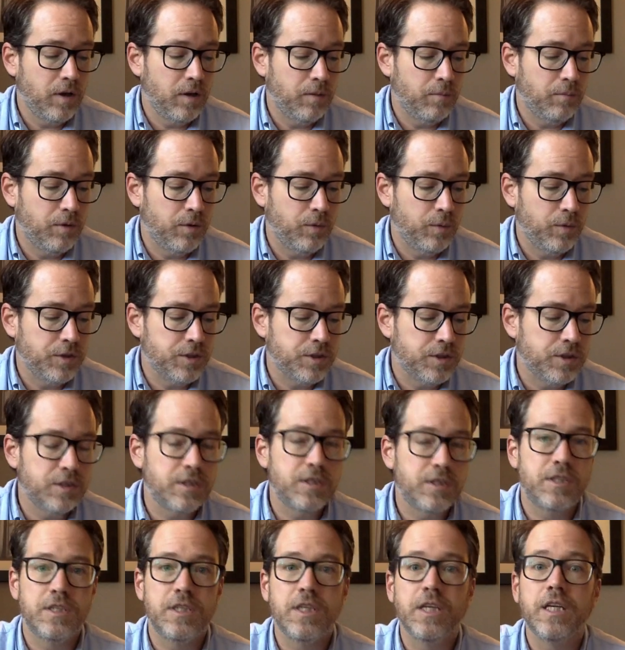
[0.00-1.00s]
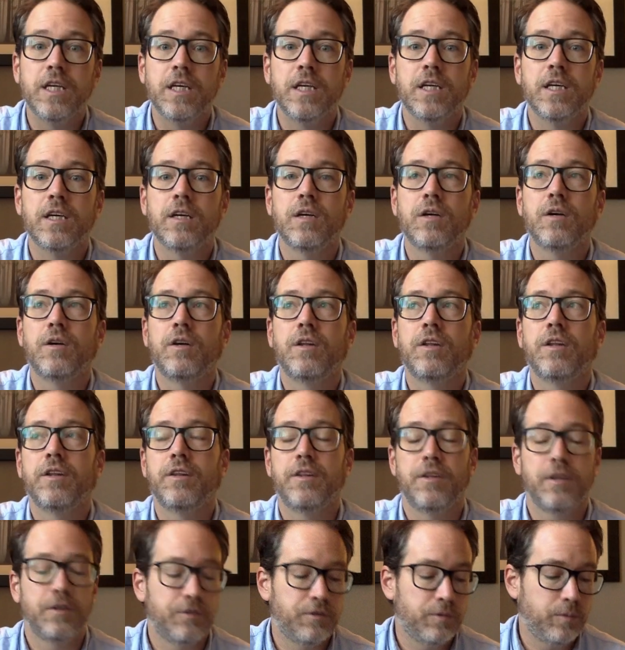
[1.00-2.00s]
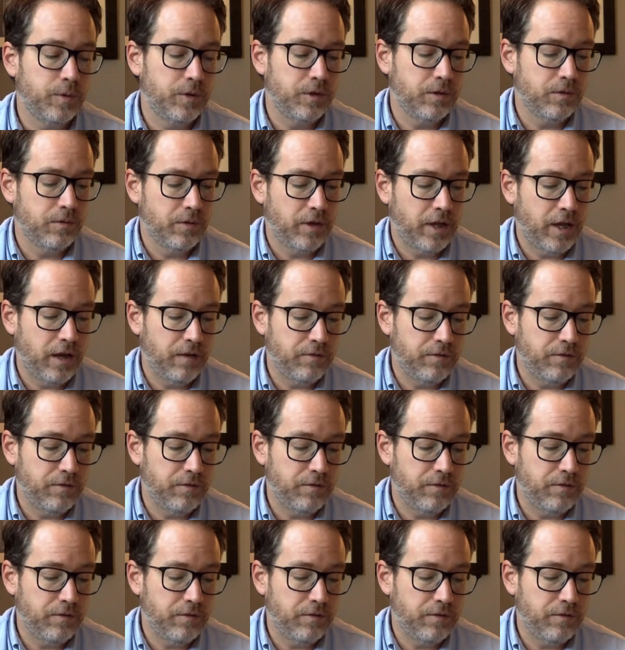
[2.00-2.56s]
but we just see the things that we don't have.